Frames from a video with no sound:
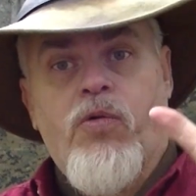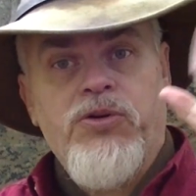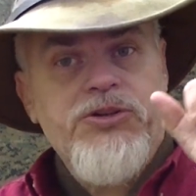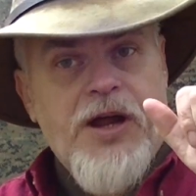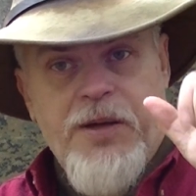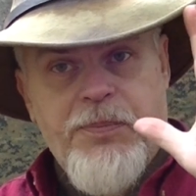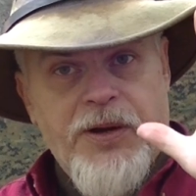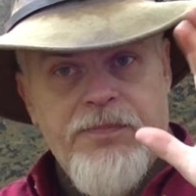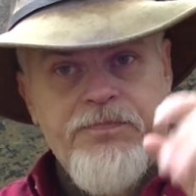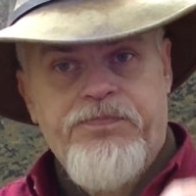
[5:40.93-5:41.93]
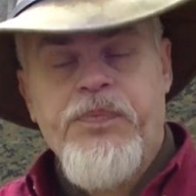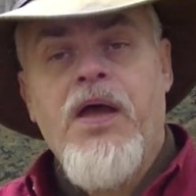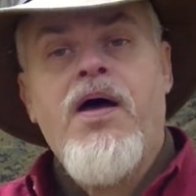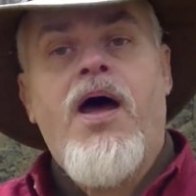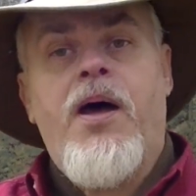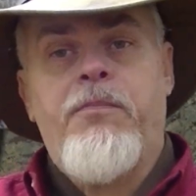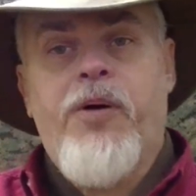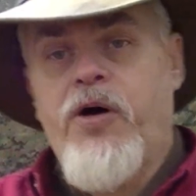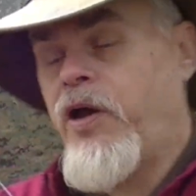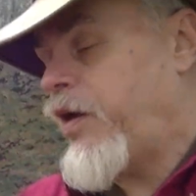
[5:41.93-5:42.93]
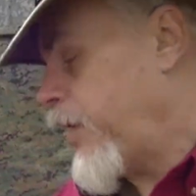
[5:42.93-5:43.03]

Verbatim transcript: or staple it, and put it